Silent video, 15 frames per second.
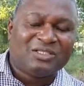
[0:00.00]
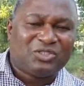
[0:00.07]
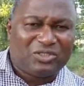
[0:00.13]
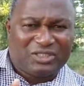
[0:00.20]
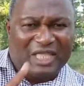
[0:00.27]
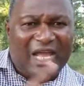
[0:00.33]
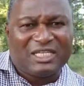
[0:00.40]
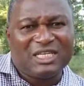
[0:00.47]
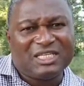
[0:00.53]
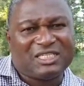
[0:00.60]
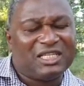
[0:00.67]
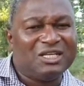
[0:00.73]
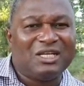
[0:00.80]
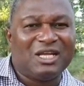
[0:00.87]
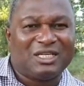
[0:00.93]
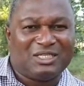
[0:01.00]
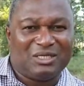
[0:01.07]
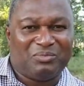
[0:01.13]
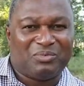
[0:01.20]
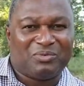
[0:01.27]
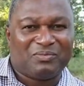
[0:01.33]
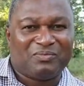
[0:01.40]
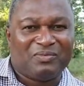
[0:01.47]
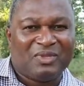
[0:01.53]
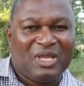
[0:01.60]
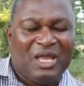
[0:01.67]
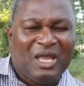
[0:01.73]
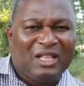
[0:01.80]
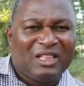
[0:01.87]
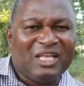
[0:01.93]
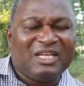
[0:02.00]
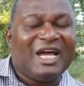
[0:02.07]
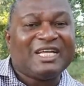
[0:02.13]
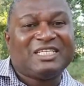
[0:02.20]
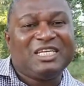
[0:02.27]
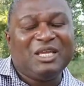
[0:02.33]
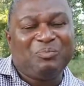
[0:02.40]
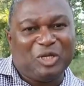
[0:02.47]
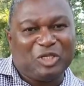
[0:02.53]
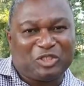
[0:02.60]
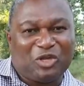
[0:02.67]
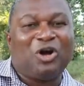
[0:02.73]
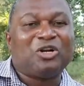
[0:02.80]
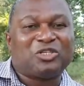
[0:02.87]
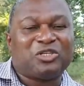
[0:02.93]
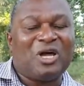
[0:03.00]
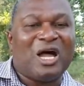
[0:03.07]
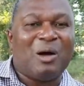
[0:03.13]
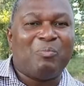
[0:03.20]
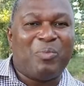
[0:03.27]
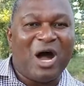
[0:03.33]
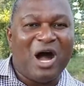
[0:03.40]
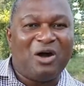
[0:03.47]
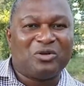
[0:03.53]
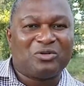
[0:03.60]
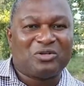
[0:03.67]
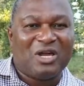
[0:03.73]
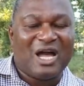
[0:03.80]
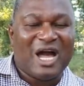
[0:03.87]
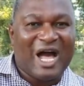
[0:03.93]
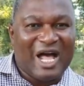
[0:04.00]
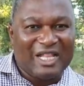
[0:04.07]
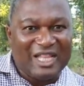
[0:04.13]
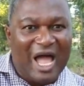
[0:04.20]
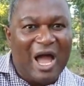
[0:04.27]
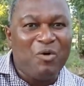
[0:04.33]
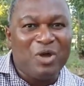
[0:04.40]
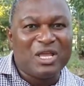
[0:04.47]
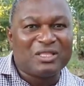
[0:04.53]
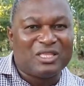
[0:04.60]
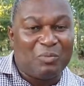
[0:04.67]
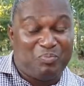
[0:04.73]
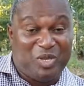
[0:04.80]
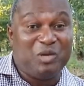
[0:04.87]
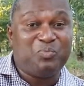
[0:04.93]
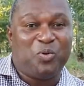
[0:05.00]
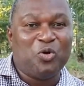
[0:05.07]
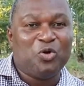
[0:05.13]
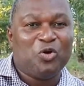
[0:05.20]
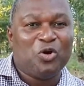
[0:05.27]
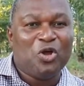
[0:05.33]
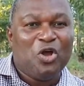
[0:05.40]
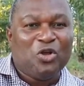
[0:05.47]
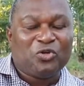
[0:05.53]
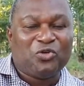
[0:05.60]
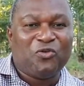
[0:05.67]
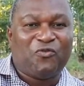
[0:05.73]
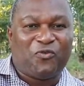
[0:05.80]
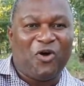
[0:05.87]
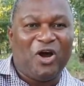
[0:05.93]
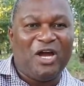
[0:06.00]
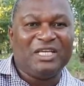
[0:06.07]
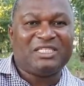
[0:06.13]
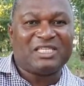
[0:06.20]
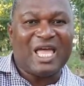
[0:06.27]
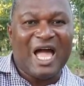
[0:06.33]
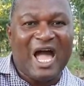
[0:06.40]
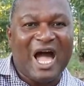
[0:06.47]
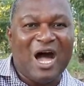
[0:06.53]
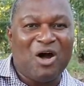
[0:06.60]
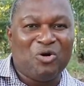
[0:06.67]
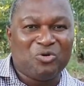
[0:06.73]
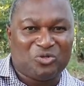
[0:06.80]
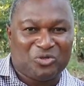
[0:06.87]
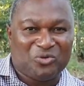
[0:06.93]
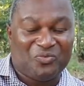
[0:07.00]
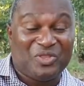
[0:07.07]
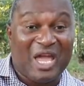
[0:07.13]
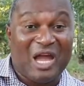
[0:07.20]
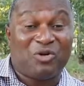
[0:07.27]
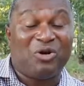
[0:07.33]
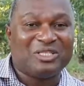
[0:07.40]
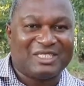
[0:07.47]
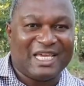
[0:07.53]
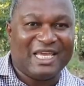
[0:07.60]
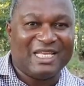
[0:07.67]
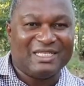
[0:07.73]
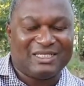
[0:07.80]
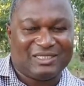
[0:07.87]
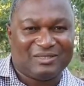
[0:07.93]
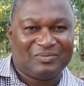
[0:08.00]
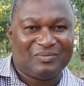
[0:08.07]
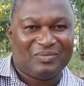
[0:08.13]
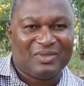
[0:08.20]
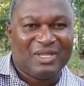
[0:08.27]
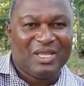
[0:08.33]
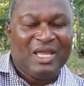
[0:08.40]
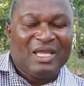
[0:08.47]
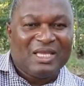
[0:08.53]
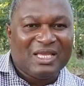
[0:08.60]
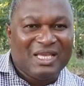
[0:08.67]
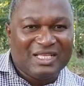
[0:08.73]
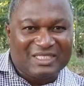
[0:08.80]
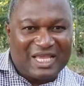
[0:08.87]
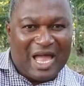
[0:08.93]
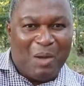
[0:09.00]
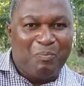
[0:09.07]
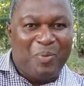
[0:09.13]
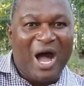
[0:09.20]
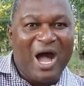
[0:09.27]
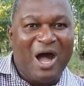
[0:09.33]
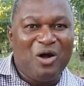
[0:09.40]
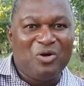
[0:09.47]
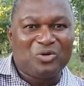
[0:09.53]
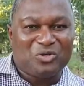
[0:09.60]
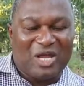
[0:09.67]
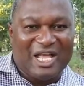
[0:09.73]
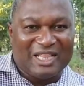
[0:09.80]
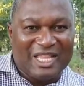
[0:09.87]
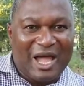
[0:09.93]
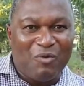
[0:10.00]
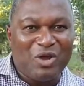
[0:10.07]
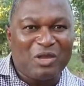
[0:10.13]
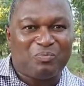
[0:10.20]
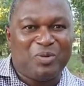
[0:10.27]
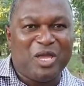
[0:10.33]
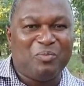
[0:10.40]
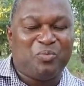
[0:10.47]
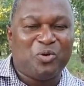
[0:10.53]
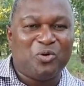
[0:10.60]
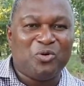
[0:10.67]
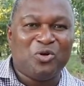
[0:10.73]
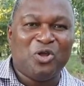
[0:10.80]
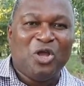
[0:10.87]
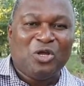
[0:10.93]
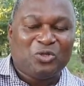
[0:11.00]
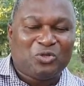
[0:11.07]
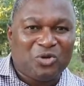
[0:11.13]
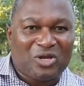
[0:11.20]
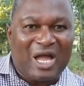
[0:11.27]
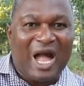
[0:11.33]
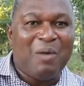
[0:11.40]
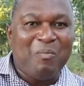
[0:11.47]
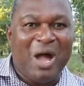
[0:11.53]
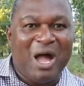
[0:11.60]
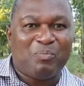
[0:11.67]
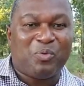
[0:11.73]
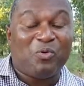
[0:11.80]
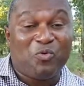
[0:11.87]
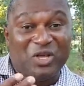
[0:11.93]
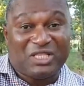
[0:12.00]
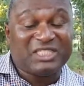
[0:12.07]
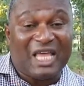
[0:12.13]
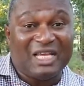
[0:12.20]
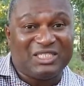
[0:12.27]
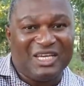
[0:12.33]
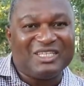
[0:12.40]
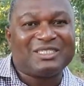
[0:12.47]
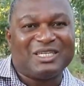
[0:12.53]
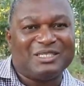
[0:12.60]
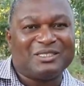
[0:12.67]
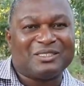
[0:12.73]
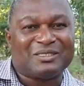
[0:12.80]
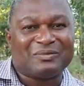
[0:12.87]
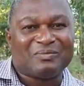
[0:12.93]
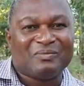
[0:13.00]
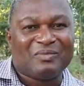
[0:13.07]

That is leadership. Leadership is also about allowing the people to voice out their concerns. It's about allowing people to come up with suggestions.